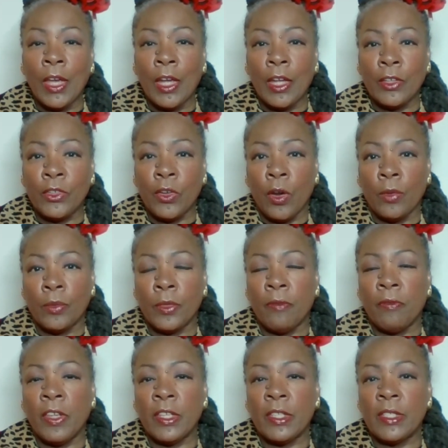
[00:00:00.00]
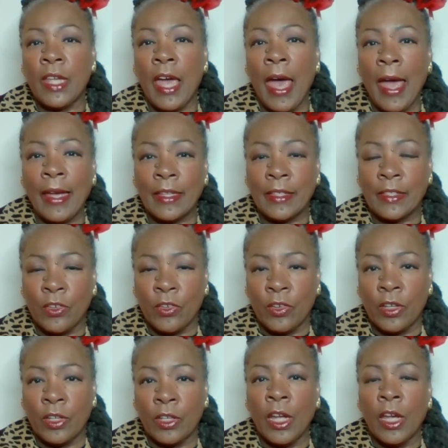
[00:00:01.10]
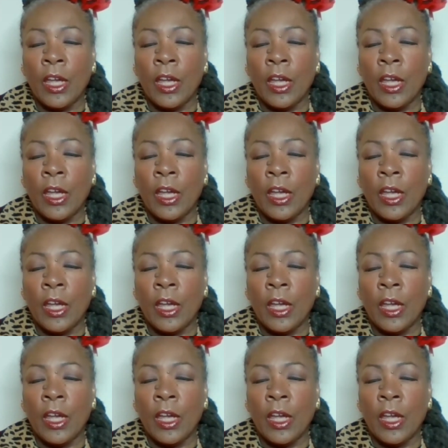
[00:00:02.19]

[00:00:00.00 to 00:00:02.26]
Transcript: in terms of his highest good